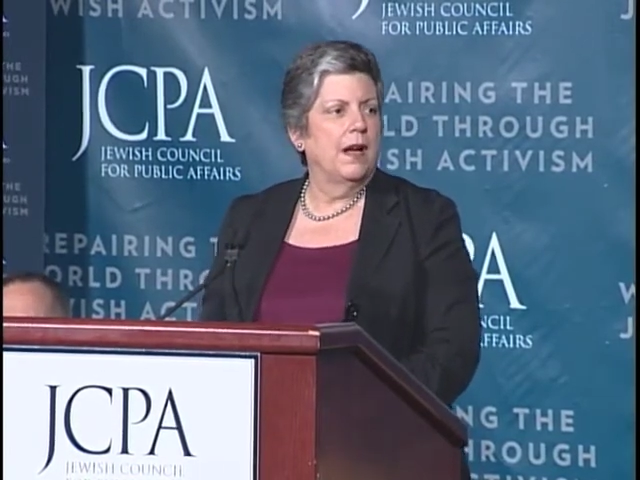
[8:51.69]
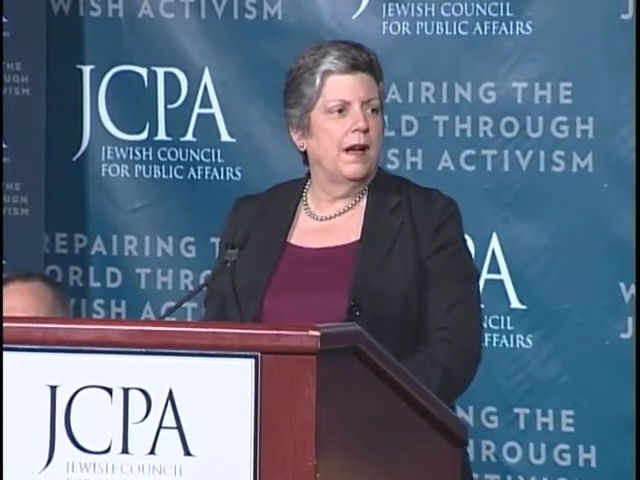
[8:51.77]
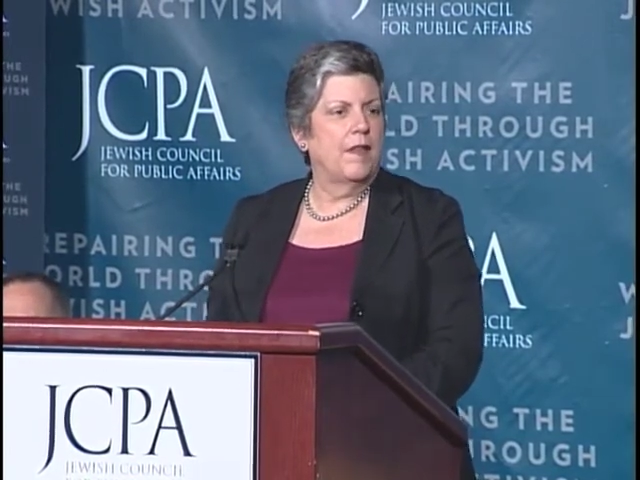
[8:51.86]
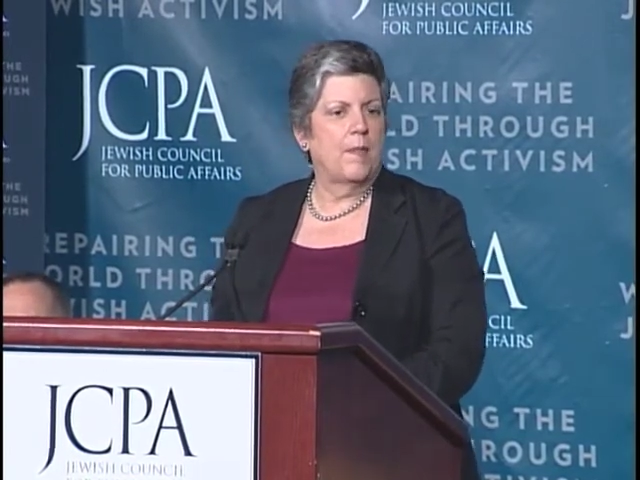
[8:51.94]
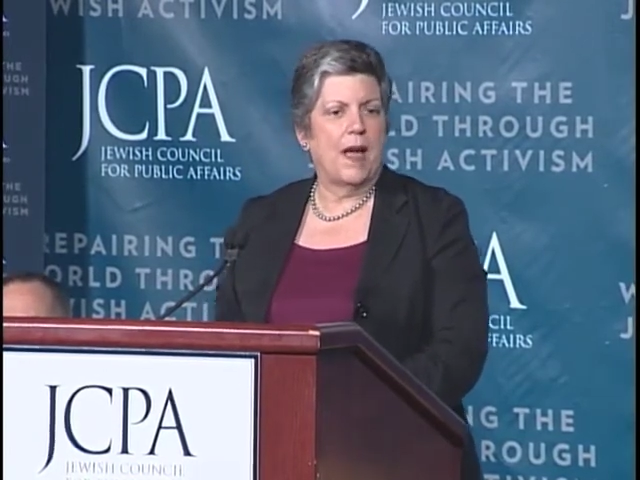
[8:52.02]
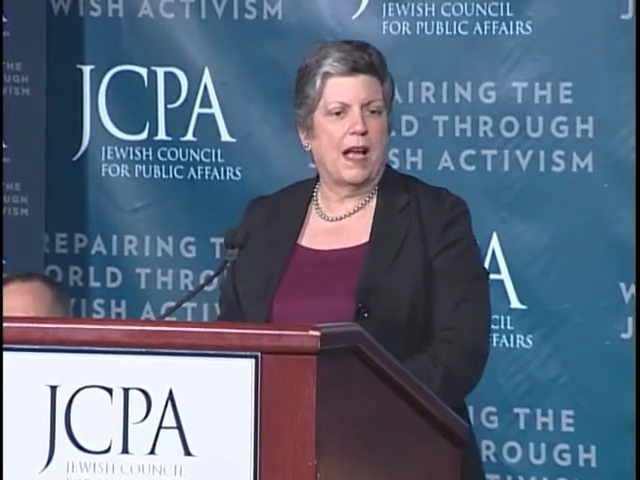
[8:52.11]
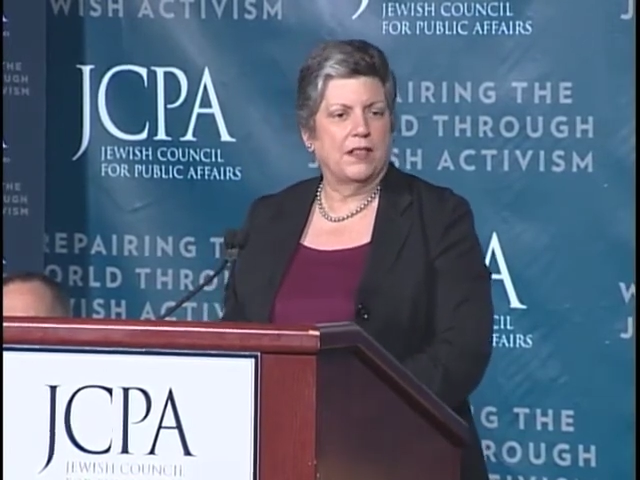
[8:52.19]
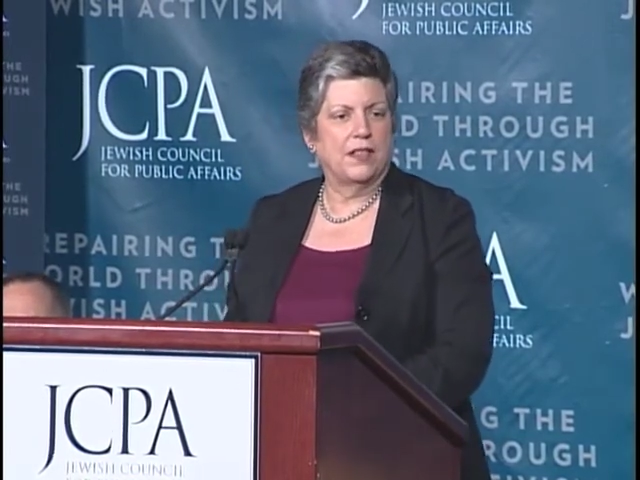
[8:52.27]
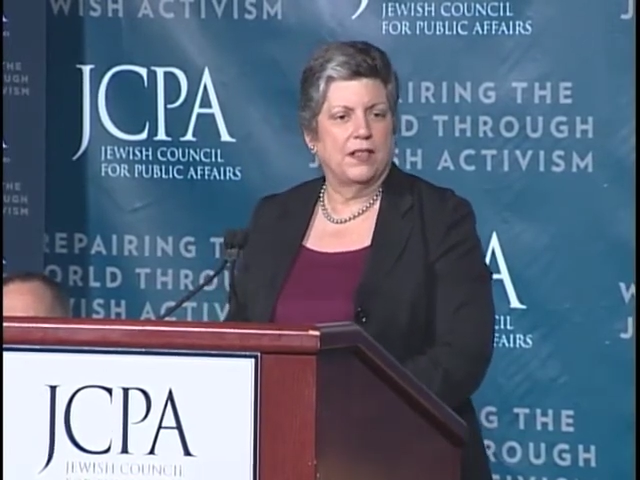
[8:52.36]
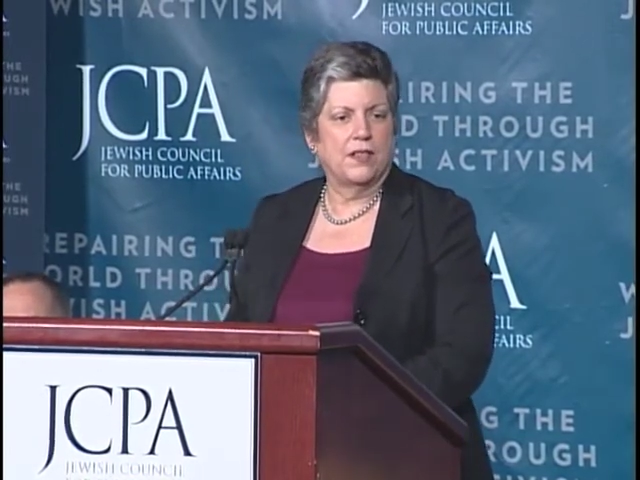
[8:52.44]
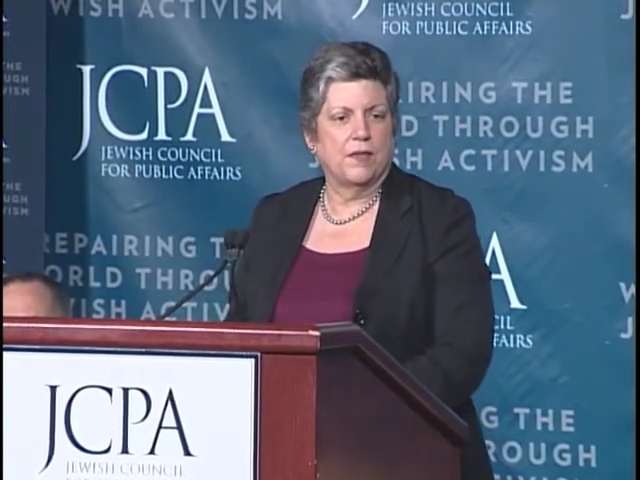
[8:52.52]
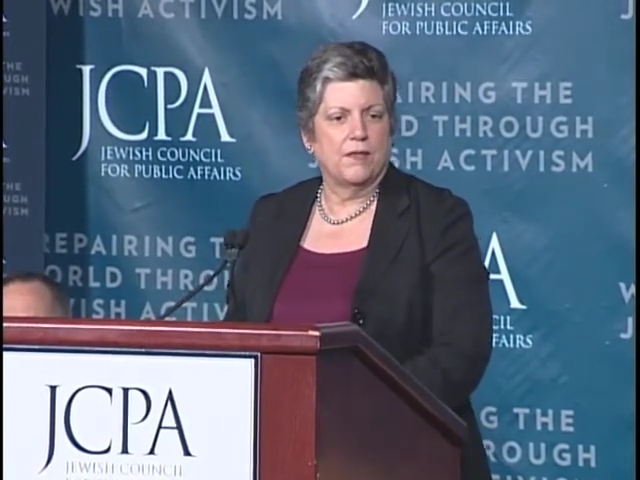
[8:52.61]
of the
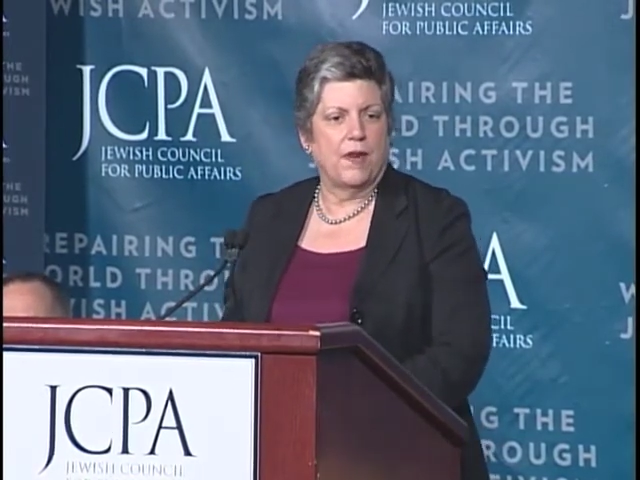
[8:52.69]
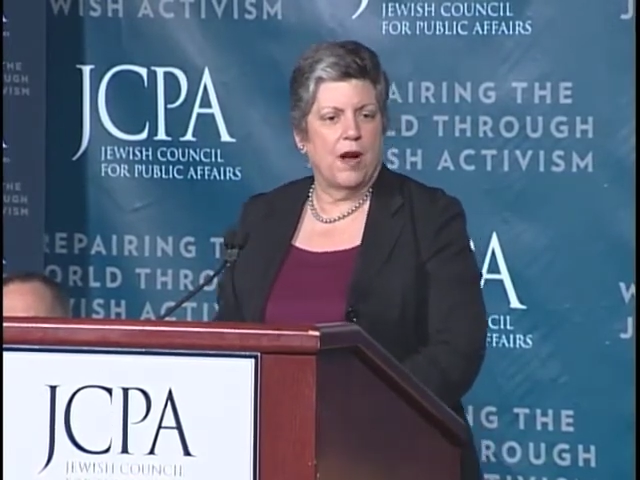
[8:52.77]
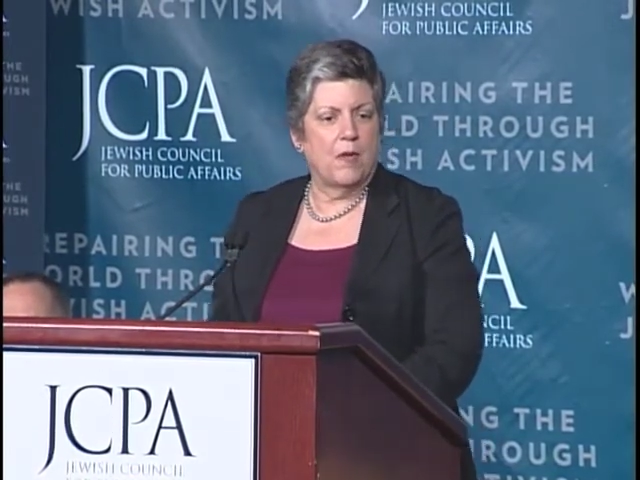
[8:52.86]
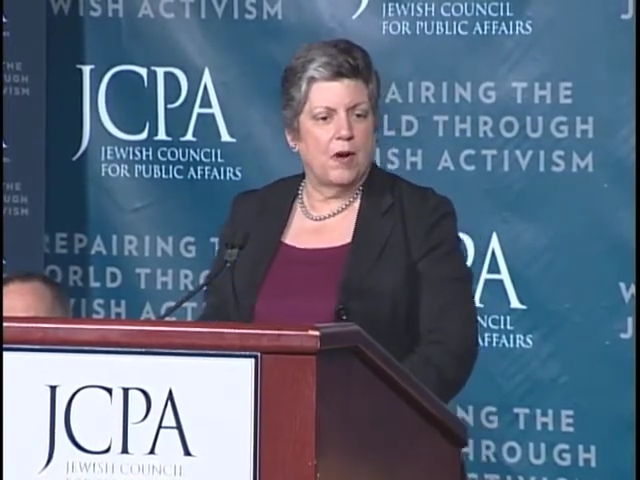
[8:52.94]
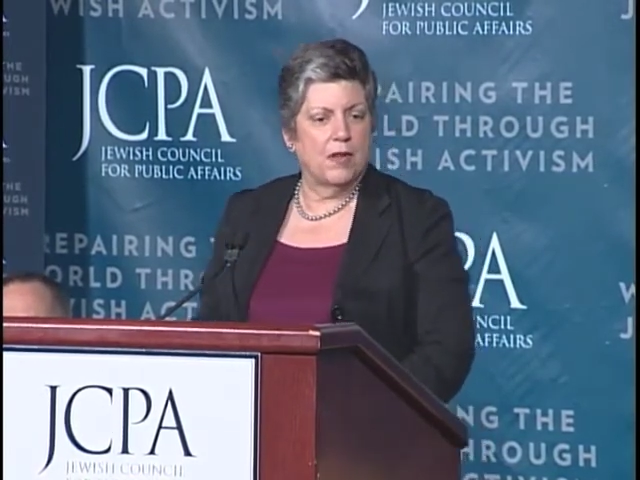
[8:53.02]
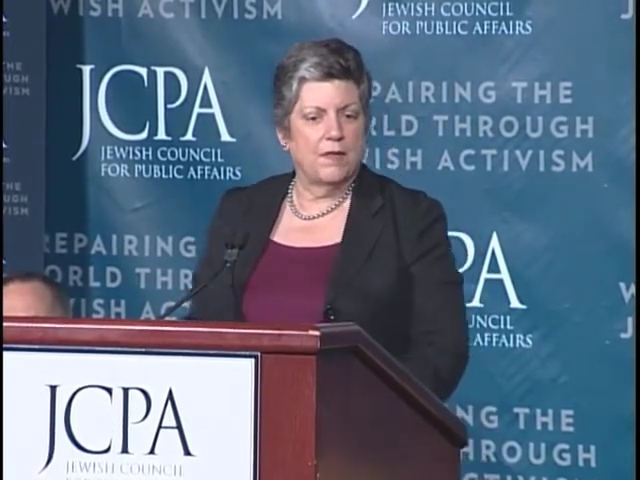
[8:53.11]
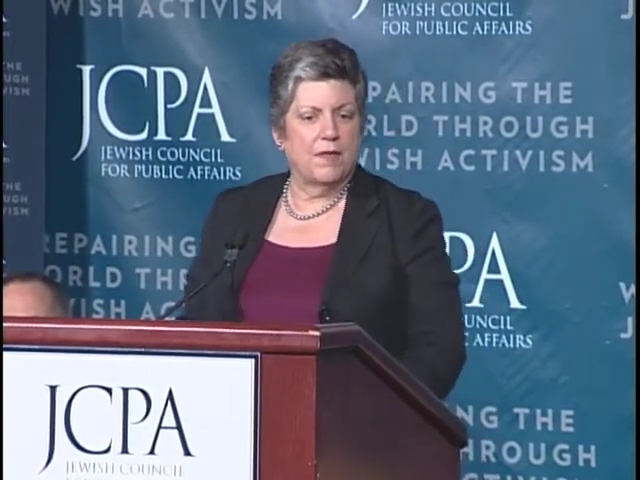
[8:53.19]
passage of VAWA,